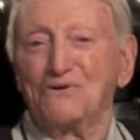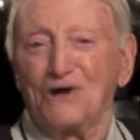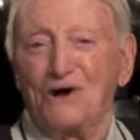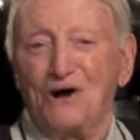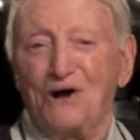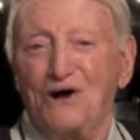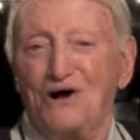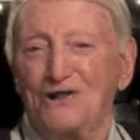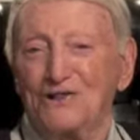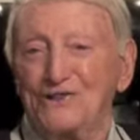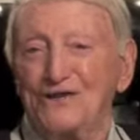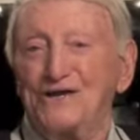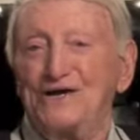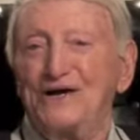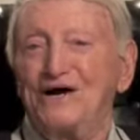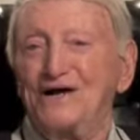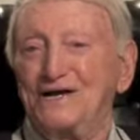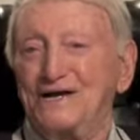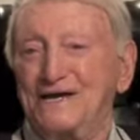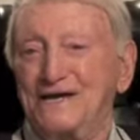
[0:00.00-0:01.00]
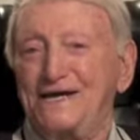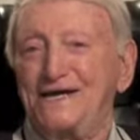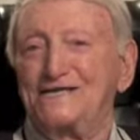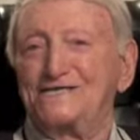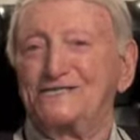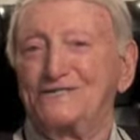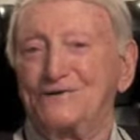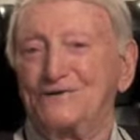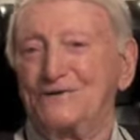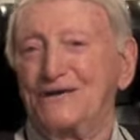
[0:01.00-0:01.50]
with all the young
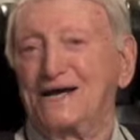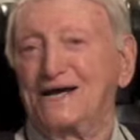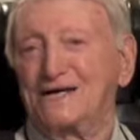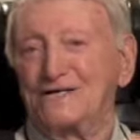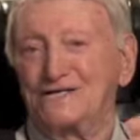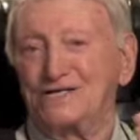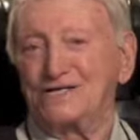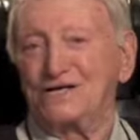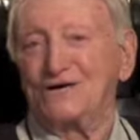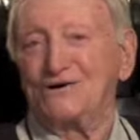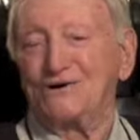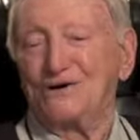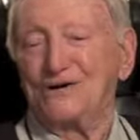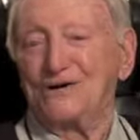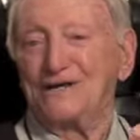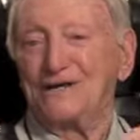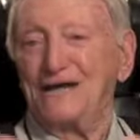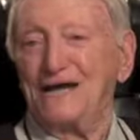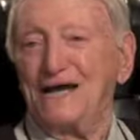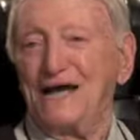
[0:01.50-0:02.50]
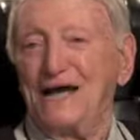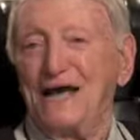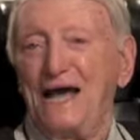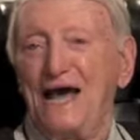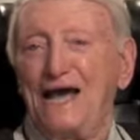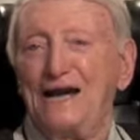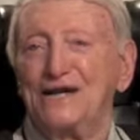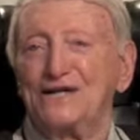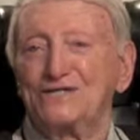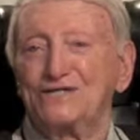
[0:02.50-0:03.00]
kids so they could show it.
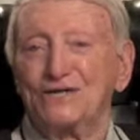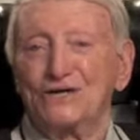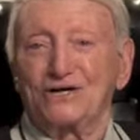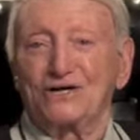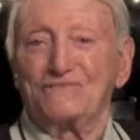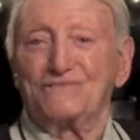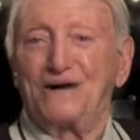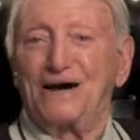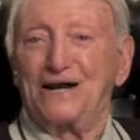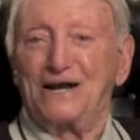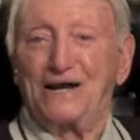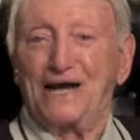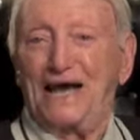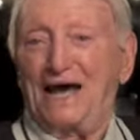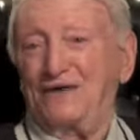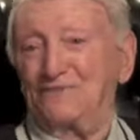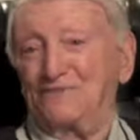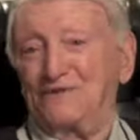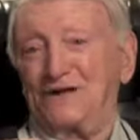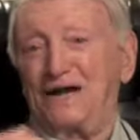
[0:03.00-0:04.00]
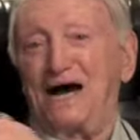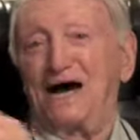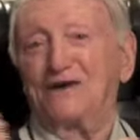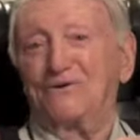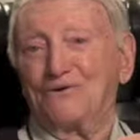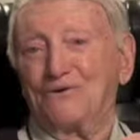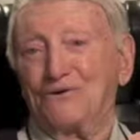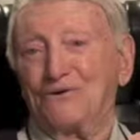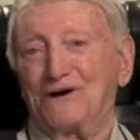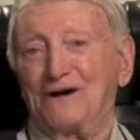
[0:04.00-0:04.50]
And it took about a half an
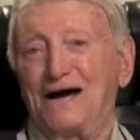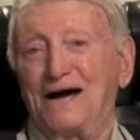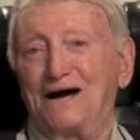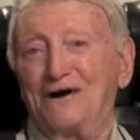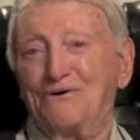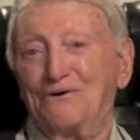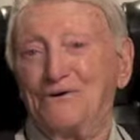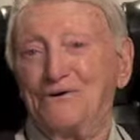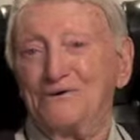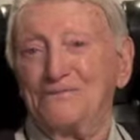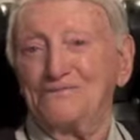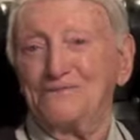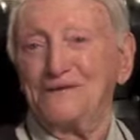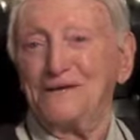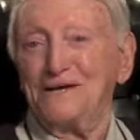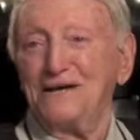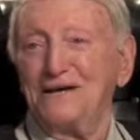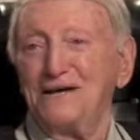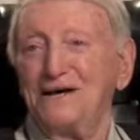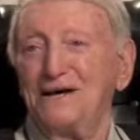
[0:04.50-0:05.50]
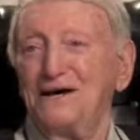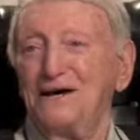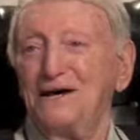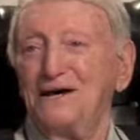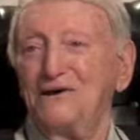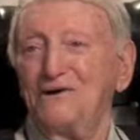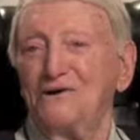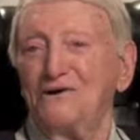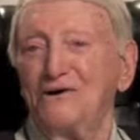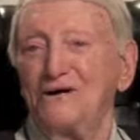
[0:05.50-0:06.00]
hour, an hour.
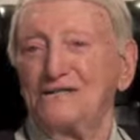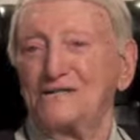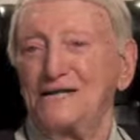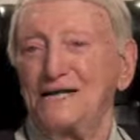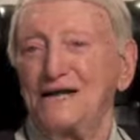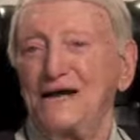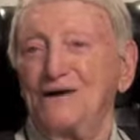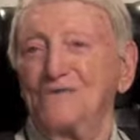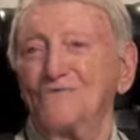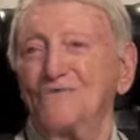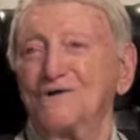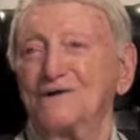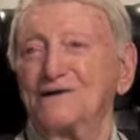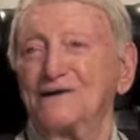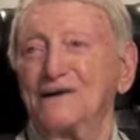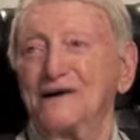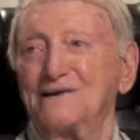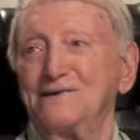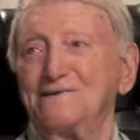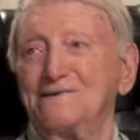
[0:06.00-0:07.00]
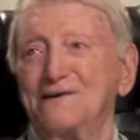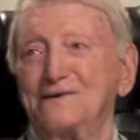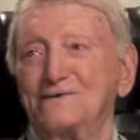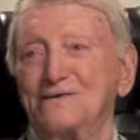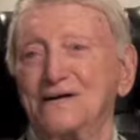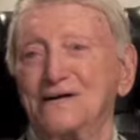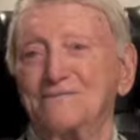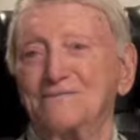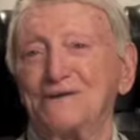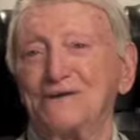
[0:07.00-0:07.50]
Well, then I wondered, I knew I
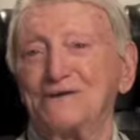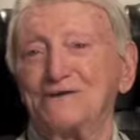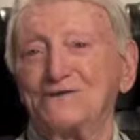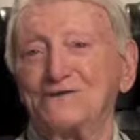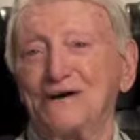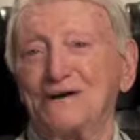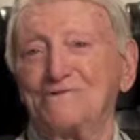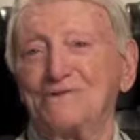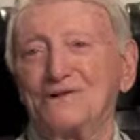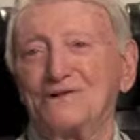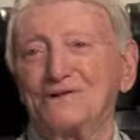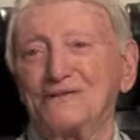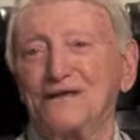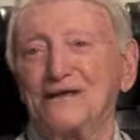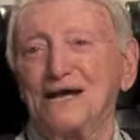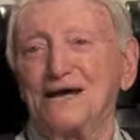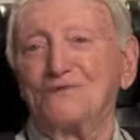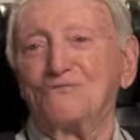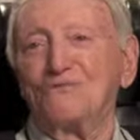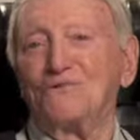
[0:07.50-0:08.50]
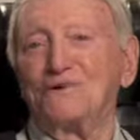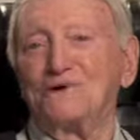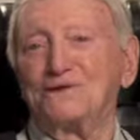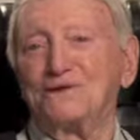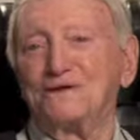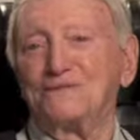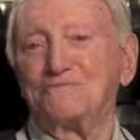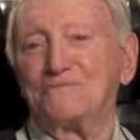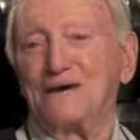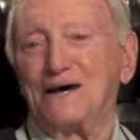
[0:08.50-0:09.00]
was going to be in trouble. Then I
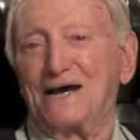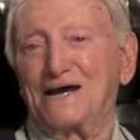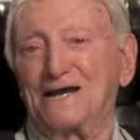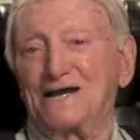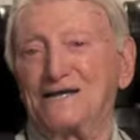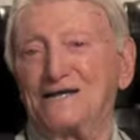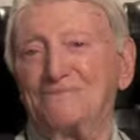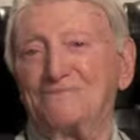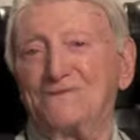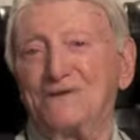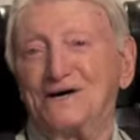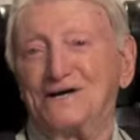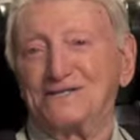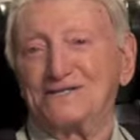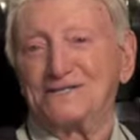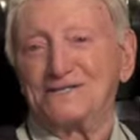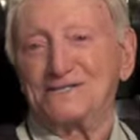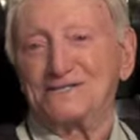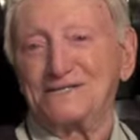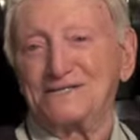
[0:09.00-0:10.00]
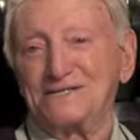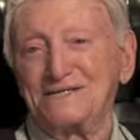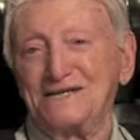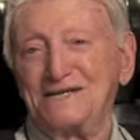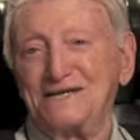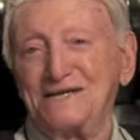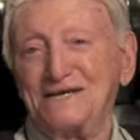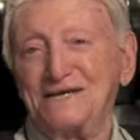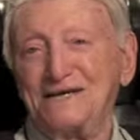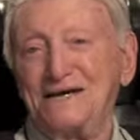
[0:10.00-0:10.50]
wandered back on the bus.
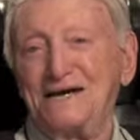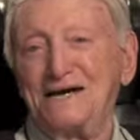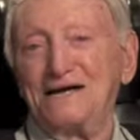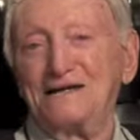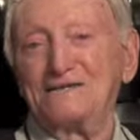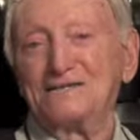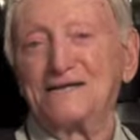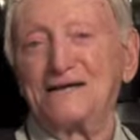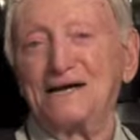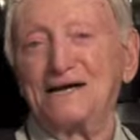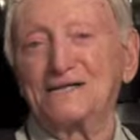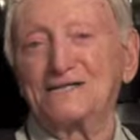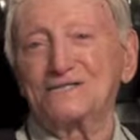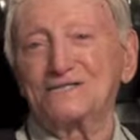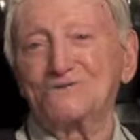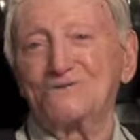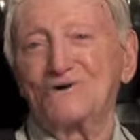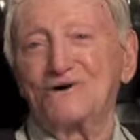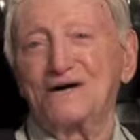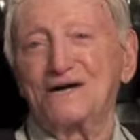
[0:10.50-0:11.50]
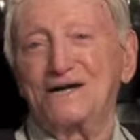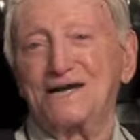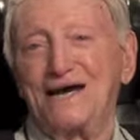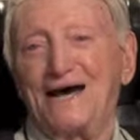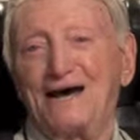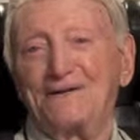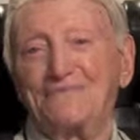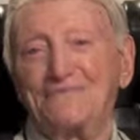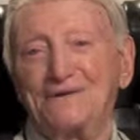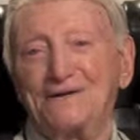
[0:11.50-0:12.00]
Mm-hmm. and guess what
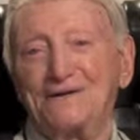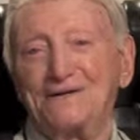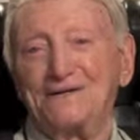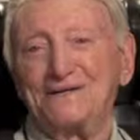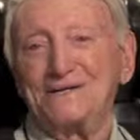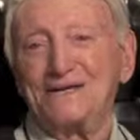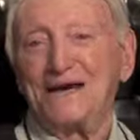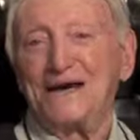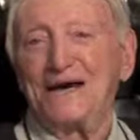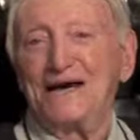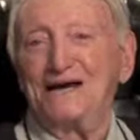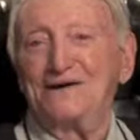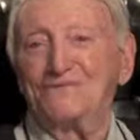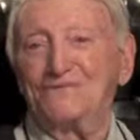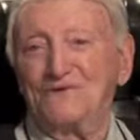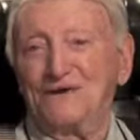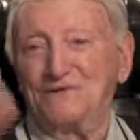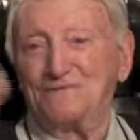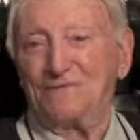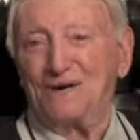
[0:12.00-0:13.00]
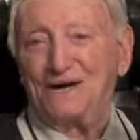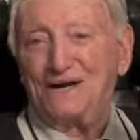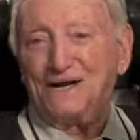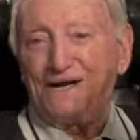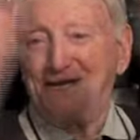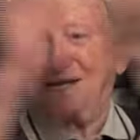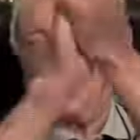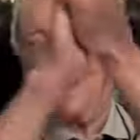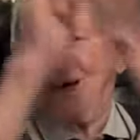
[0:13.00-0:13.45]
happened? Everybody